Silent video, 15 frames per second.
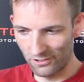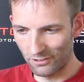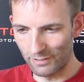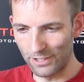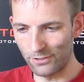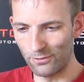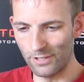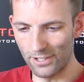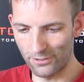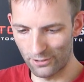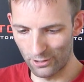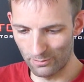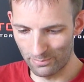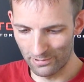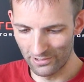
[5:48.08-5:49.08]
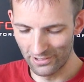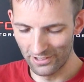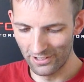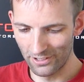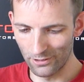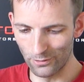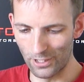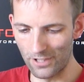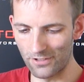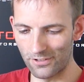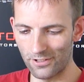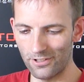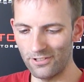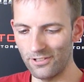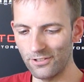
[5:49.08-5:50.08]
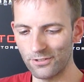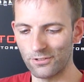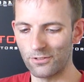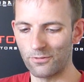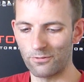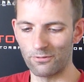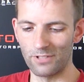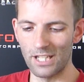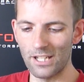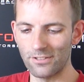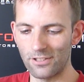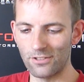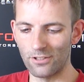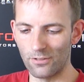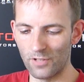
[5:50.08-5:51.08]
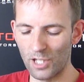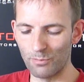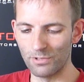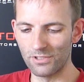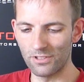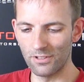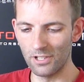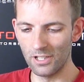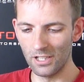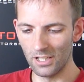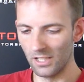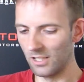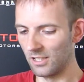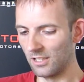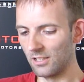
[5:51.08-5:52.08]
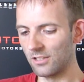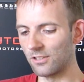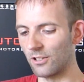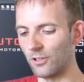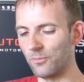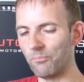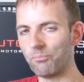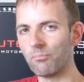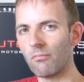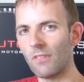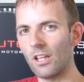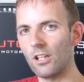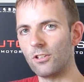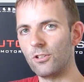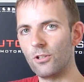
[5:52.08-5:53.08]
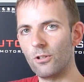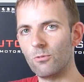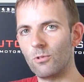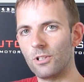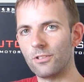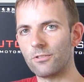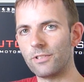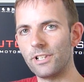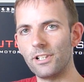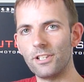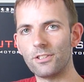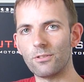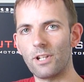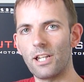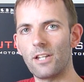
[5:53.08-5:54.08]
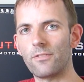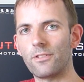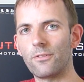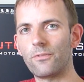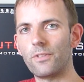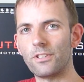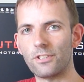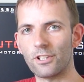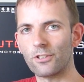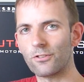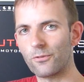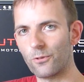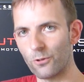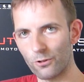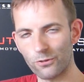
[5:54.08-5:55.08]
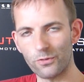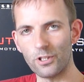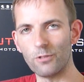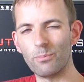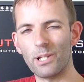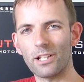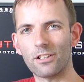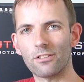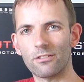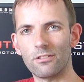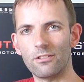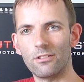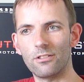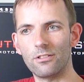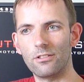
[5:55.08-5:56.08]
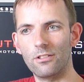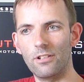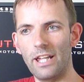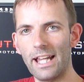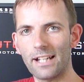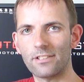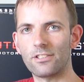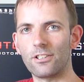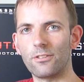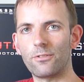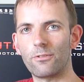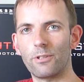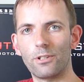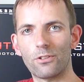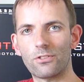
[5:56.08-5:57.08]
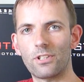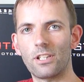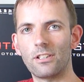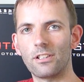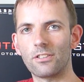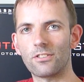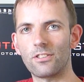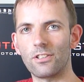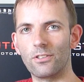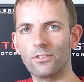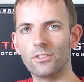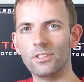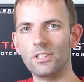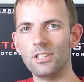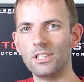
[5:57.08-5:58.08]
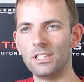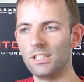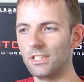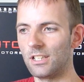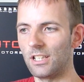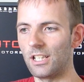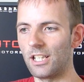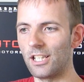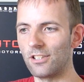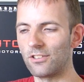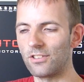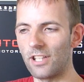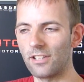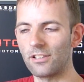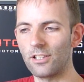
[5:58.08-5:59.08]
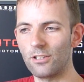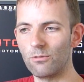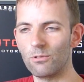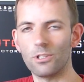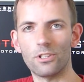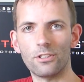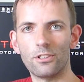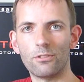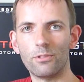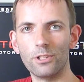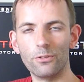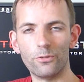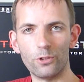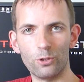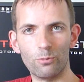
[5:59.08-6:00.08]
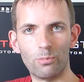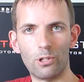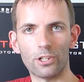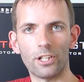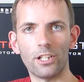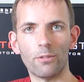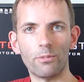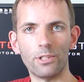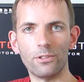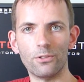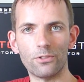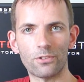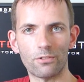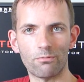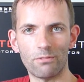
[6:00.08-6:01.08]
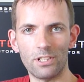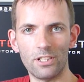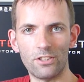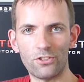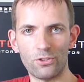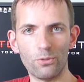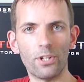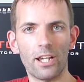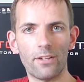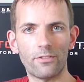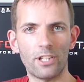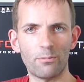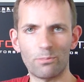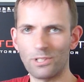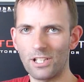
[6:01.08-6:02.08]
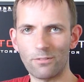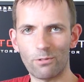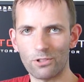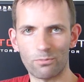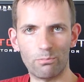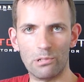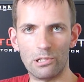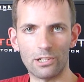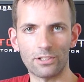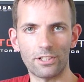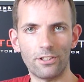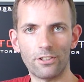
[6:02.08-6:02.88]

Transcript: crash the desktop, uninstall, all sorts of nasty stuff happens. So you don't want really to have the physics force feedback active when you're standing still. And sadly, the rFactor plugin that we use, it should have that, but that was bugged,